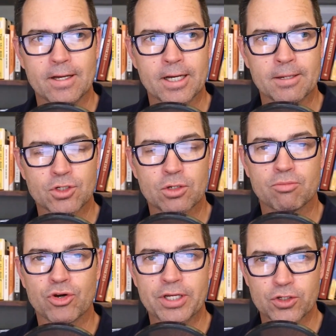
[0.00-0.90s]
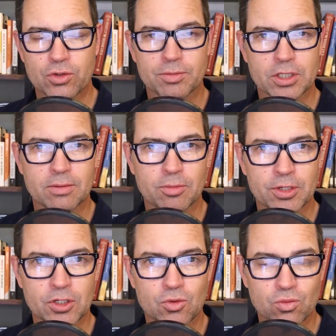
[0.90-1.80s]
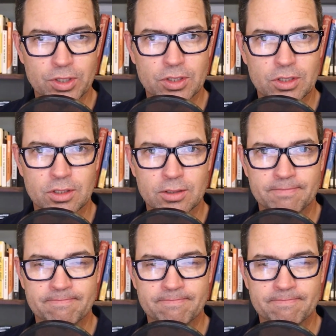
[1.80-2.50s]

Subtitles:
Start brainstorming some of the biggest risks